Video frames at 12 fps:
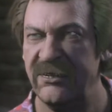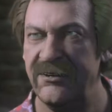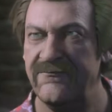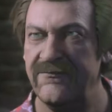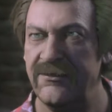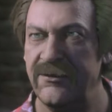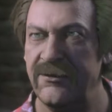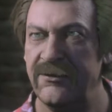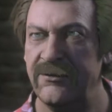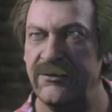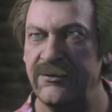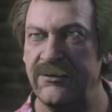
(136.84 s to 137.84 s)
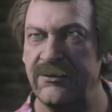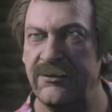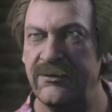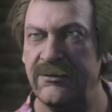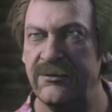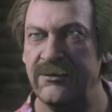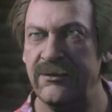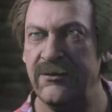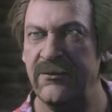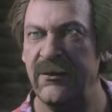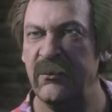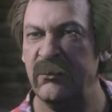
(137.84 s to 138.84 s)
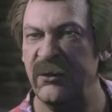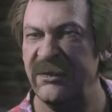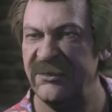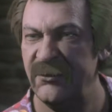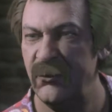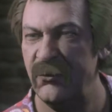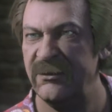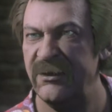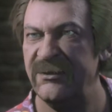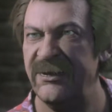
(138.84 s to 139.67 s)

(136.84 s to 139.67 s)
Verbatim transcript: them or to let them go. You have to kill